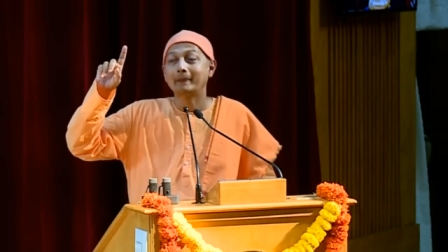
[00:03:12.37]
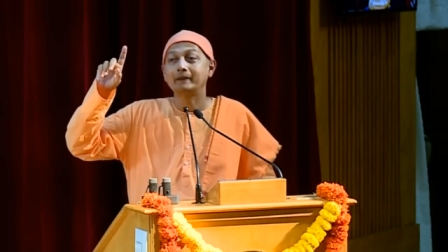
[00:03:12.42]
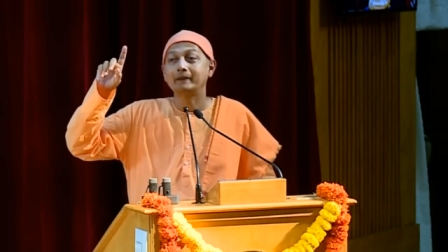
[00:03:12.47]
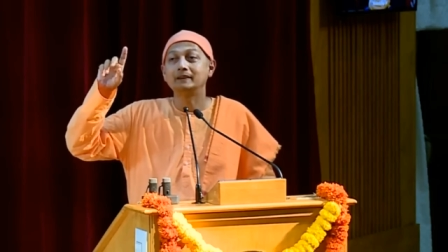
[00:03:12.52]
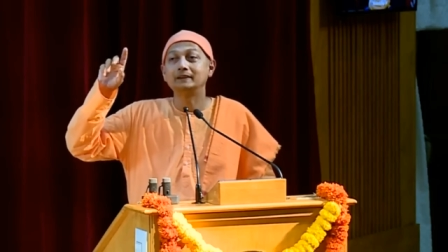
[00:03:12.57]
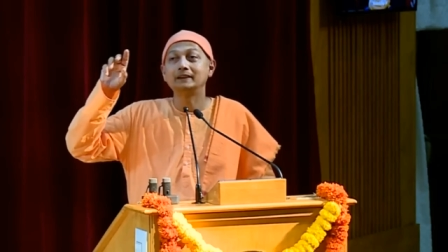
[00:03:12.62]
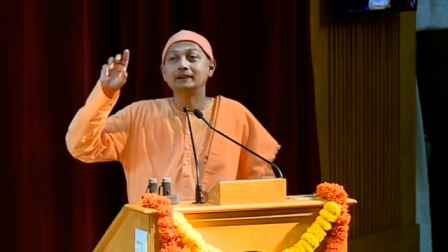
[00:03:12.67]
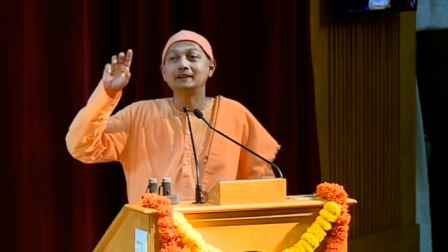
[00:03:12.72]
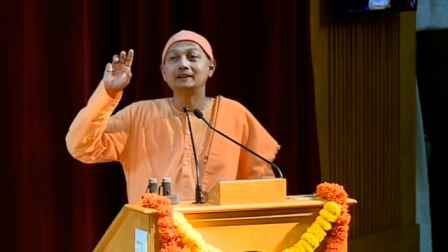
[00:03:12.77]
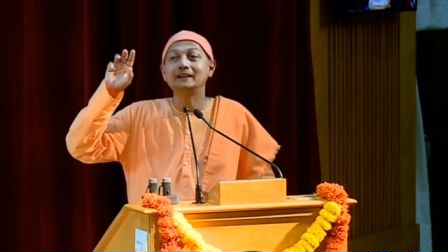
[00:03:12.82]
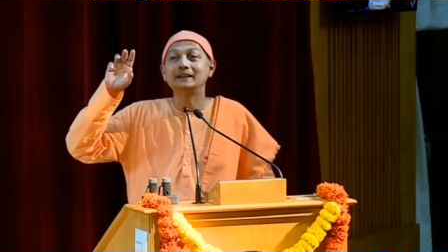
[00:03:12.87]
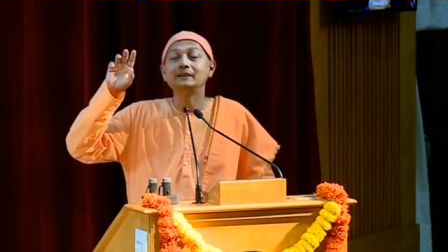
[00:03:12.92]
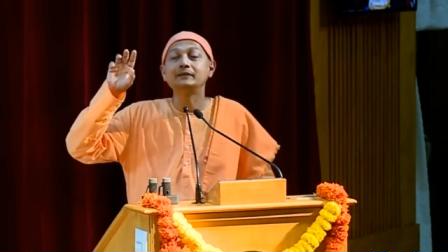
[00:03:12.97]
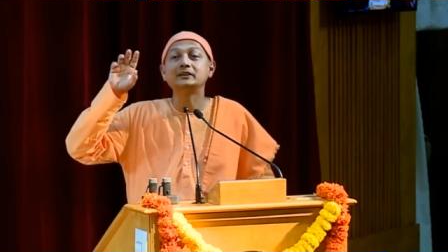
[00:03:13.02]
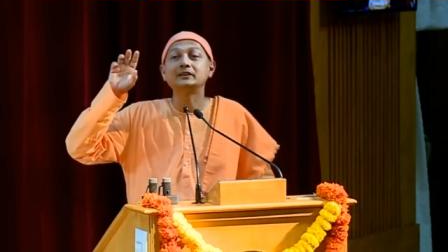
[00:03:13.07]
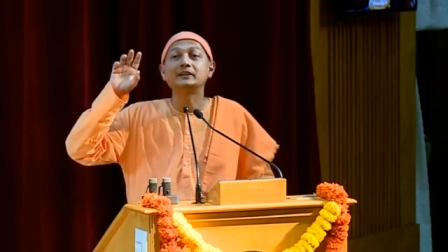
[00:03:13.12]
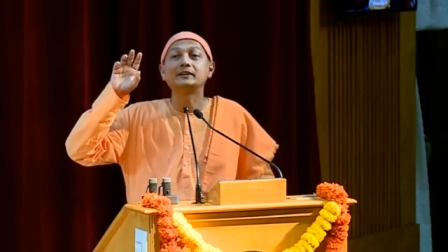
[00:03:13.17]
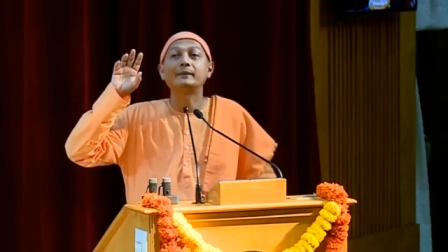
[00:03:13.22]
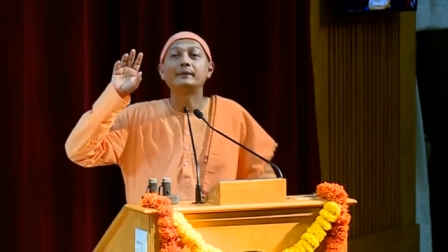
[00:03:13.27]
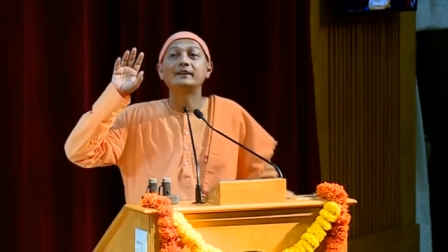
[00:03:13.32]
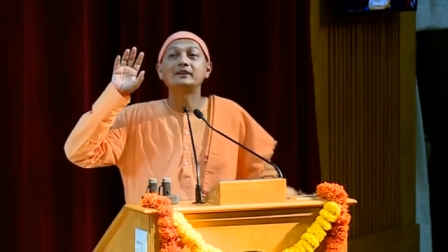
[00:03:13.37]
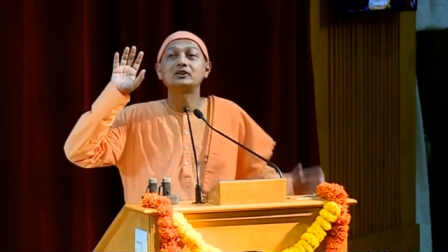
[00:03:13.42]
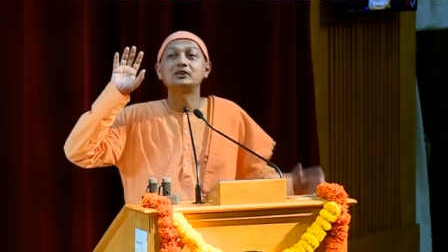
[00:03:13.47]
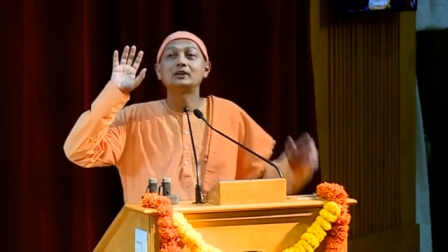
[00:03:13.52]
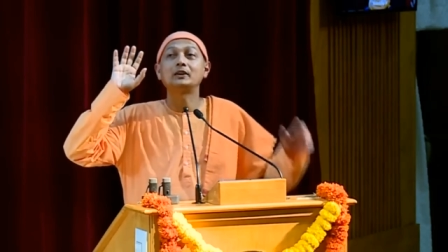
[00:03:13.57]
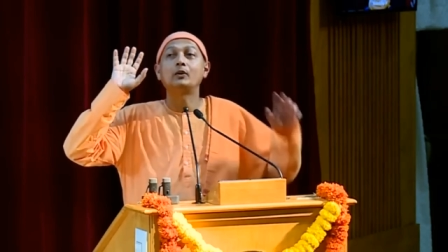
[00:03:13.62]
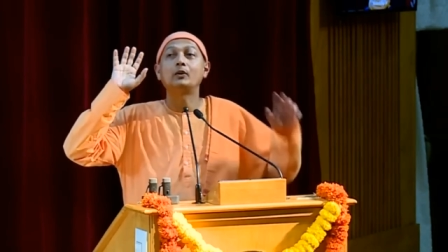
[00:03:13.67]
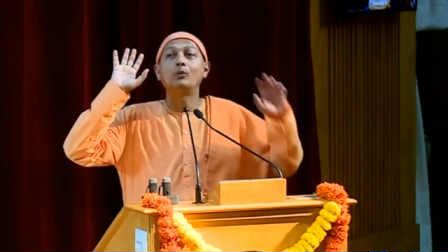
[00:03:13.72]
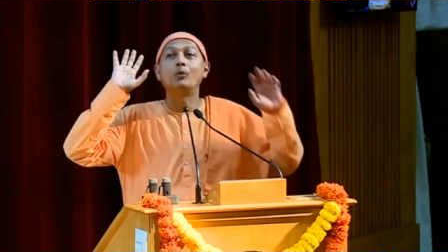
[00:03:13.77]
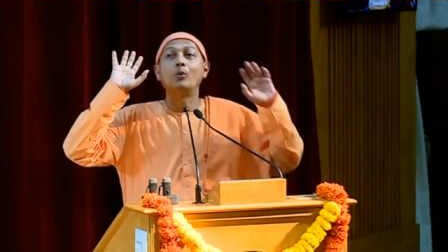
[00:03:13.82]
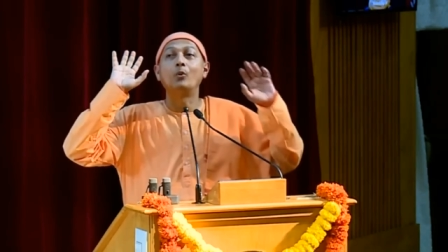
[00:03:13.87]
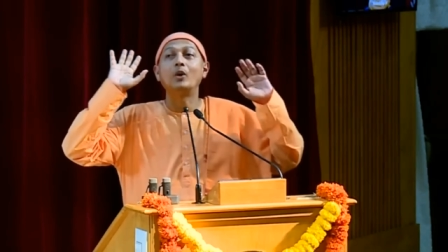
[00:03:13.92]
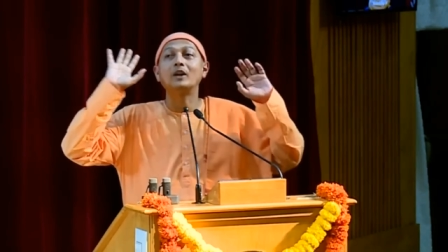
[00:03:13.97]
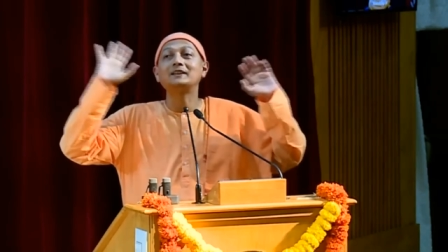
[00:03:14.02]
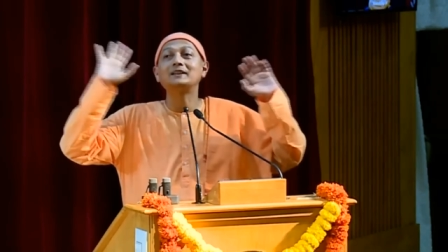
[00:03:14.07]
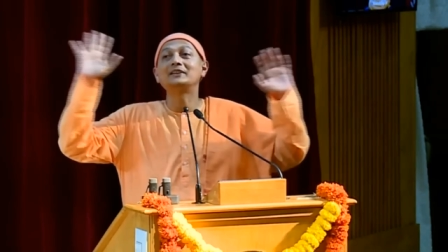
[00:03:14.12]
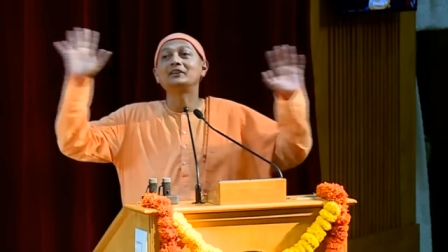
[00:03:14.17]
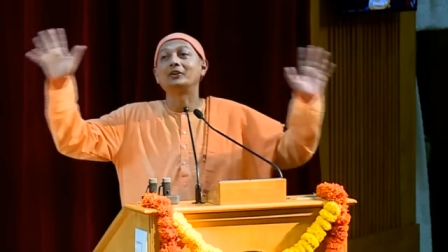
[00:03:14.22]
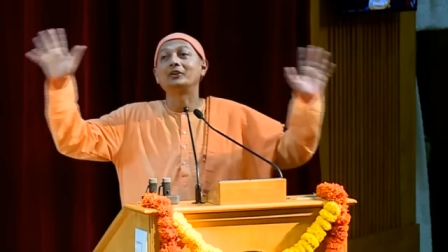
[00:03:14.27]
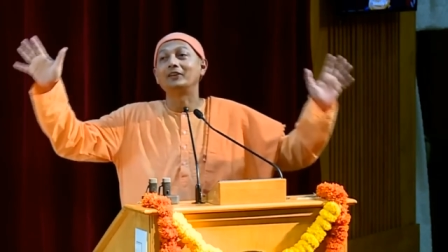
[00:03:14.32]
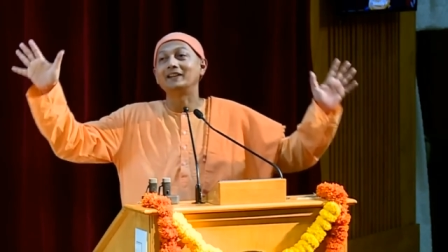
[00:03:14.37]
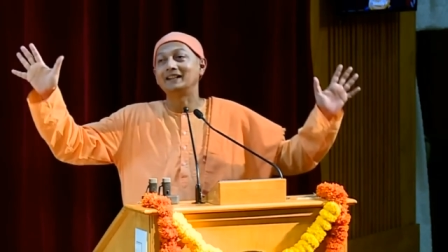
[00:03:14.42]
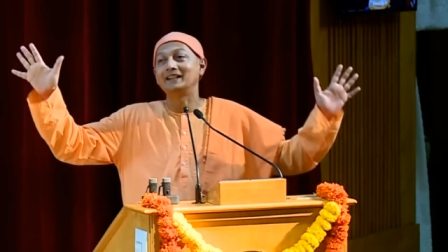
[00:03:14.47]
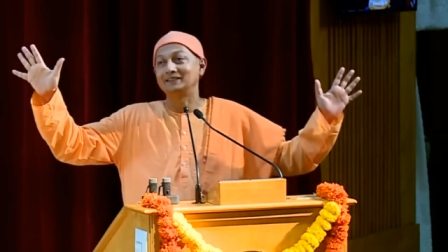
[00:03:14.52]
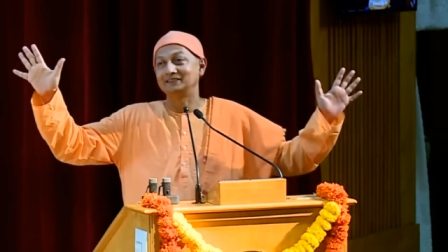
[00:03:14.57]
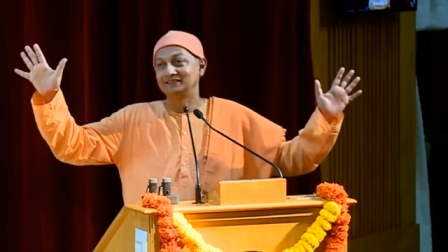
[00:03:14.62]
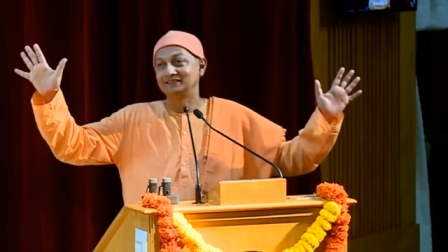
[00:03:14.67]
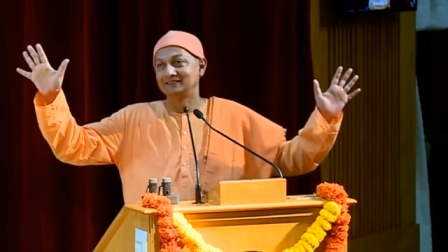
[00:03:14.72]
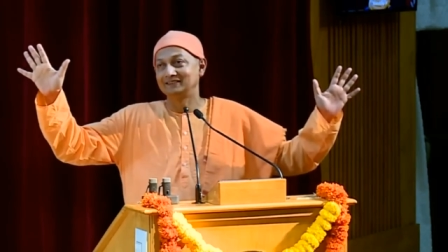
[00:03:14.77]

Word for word: They deal with the question of what is real?